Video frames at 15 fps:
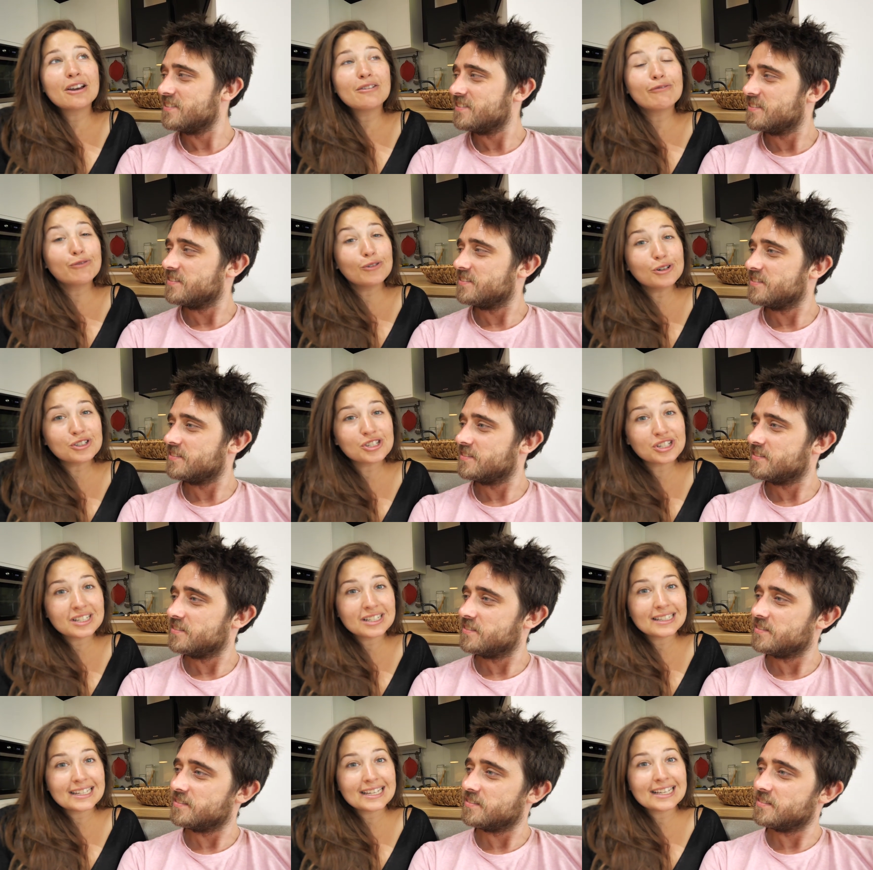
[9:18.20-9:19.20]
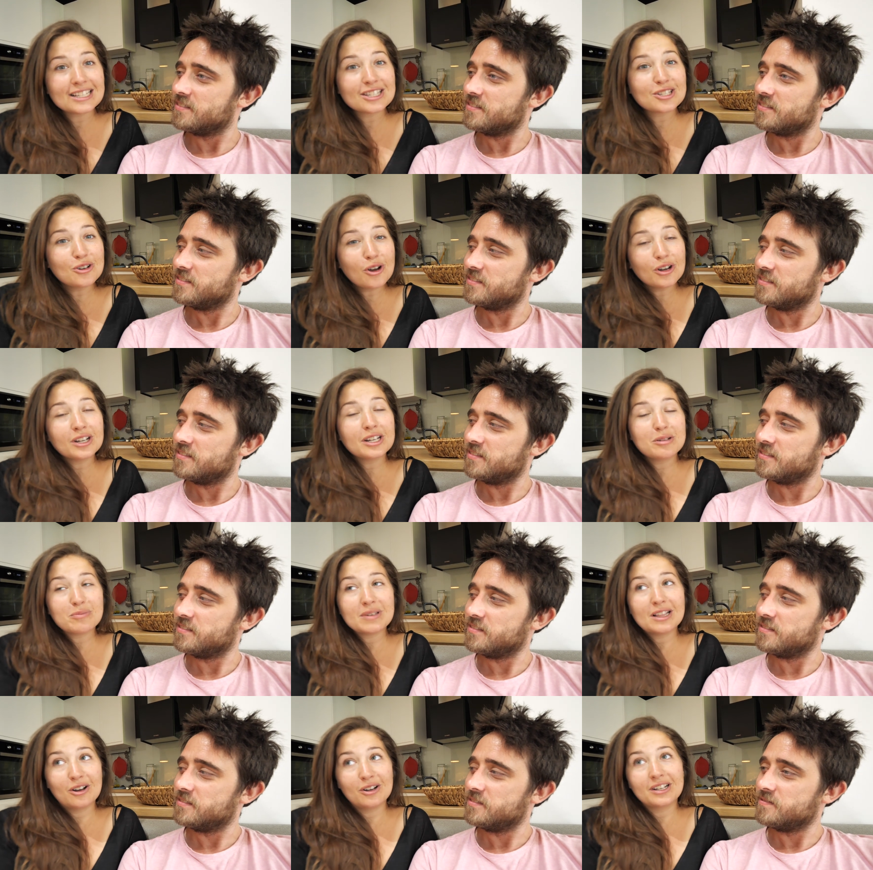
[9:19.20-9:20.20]
Speaker 1: unfortunately, it's not going to
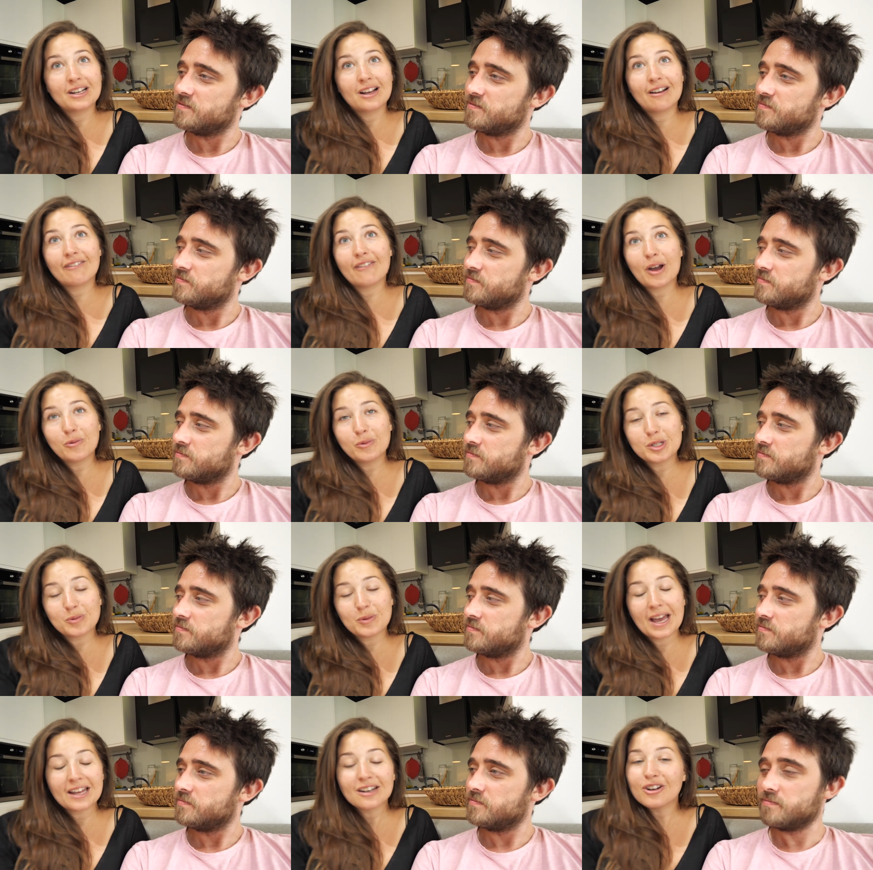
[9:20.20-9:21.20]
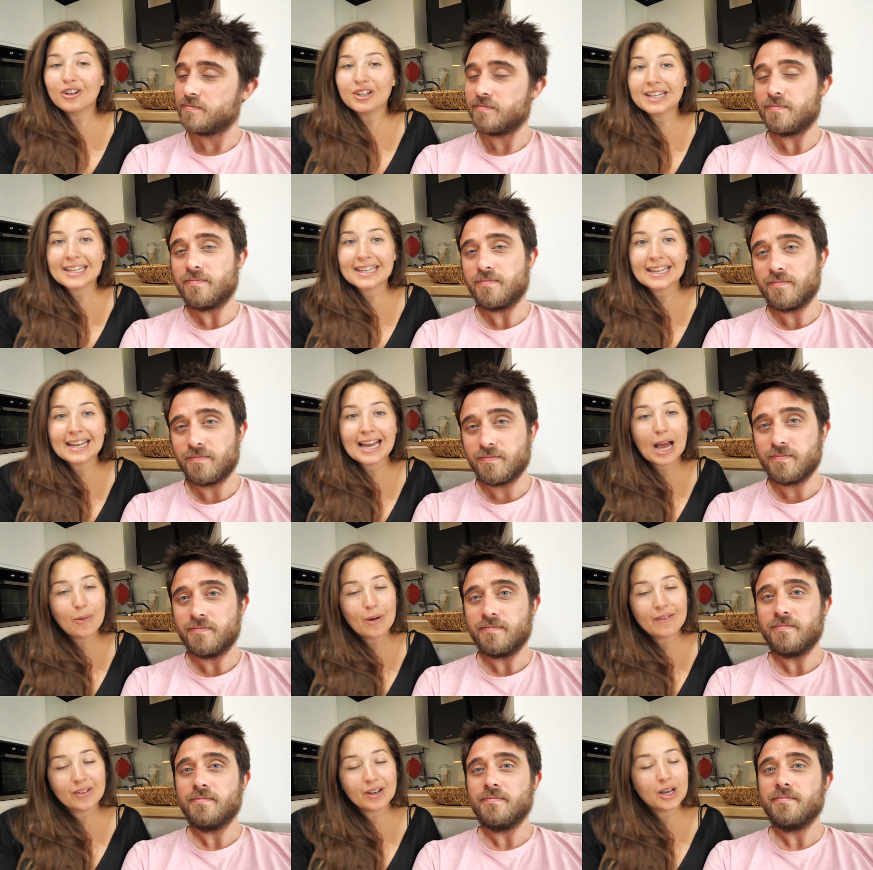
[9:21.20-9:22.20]
be long enough. I wish we had longer here.
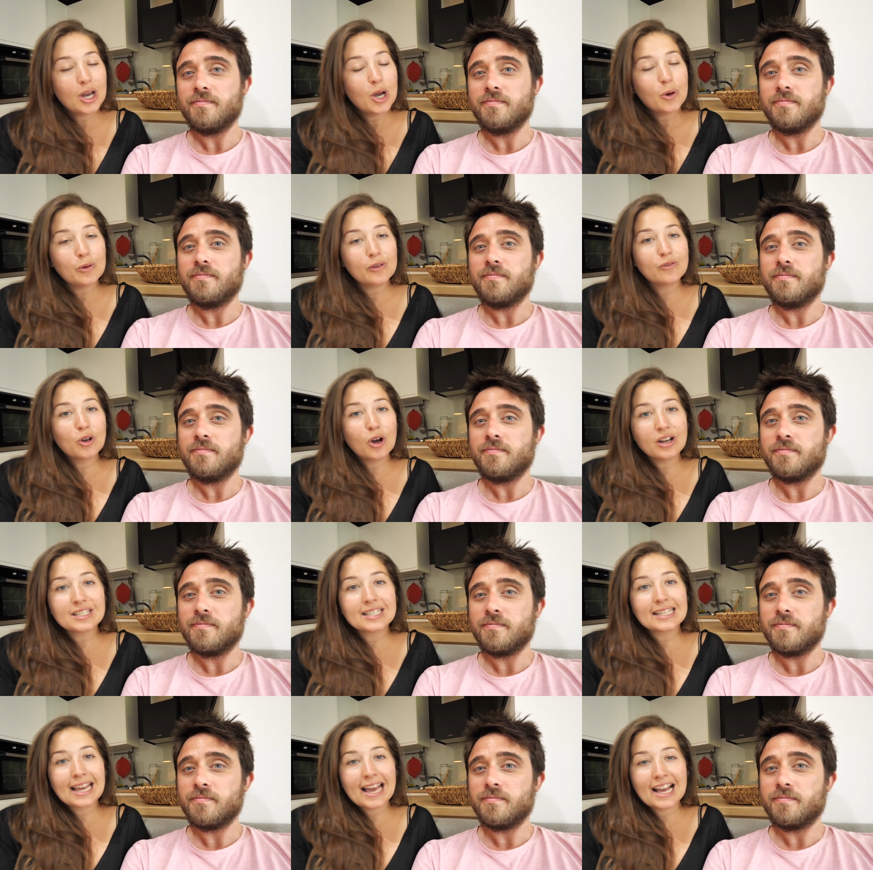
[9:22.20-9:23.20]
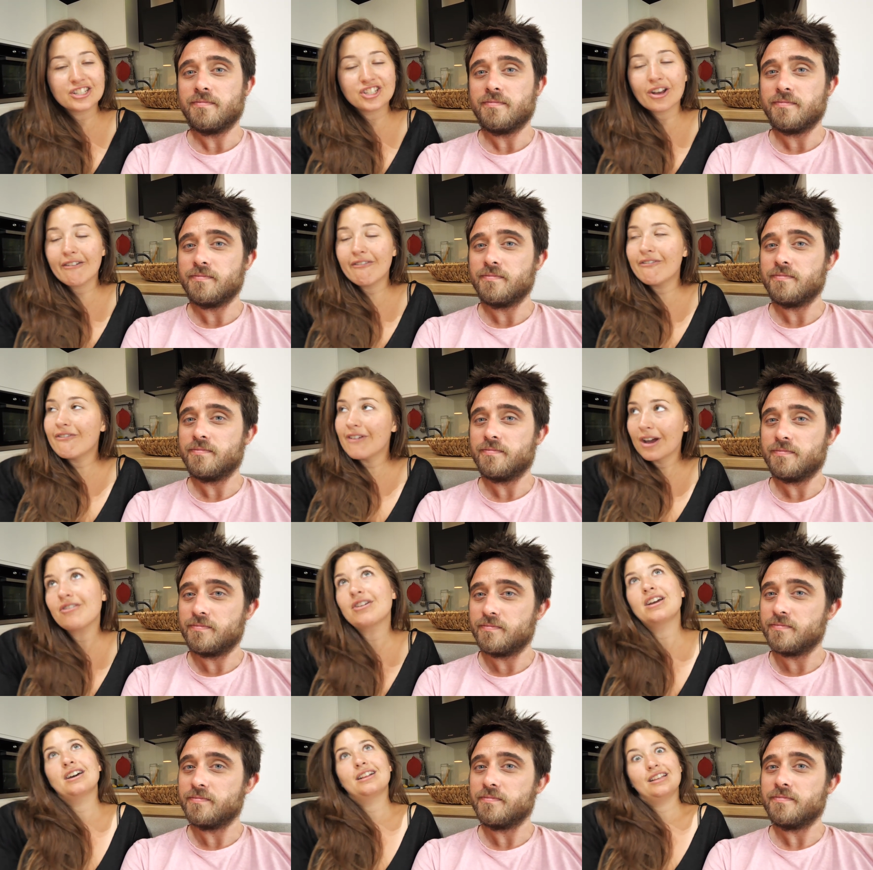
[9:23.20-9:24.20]
However, we've got to catch a
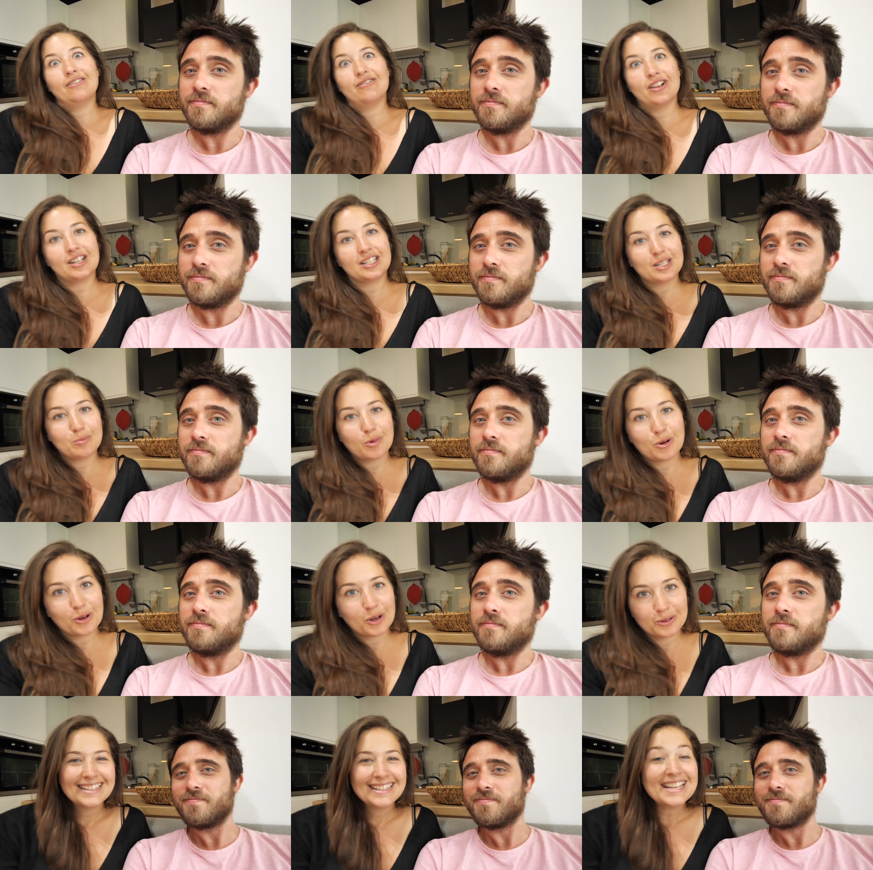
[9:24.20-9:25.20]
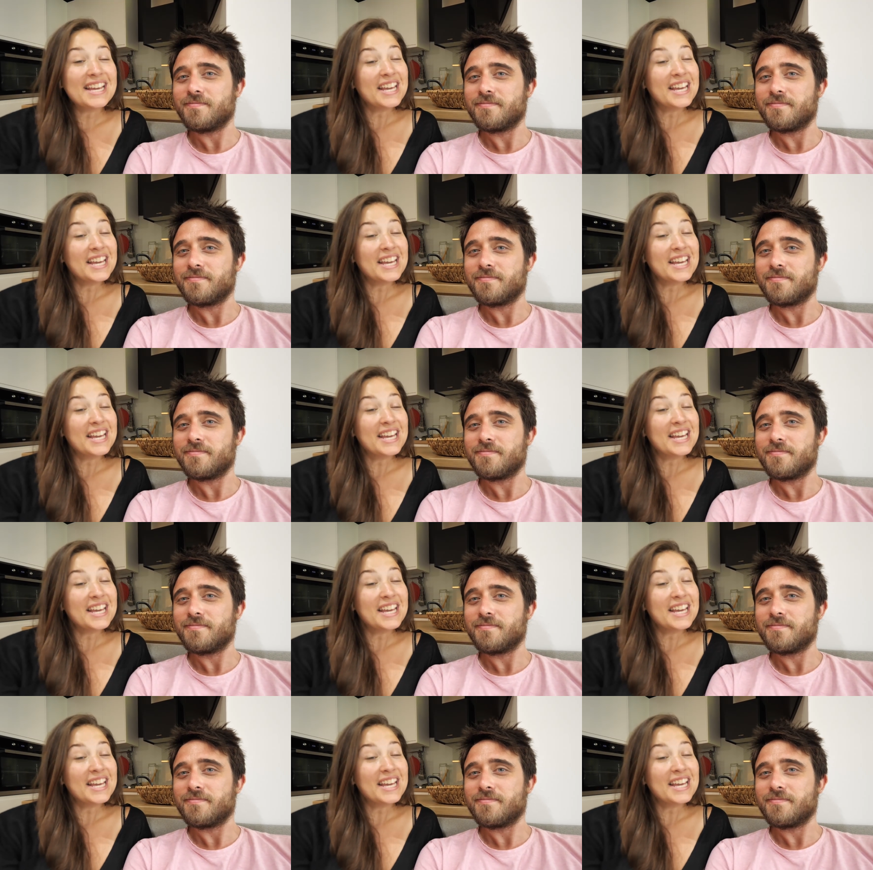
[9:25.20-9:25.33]
very early flight tomorrow.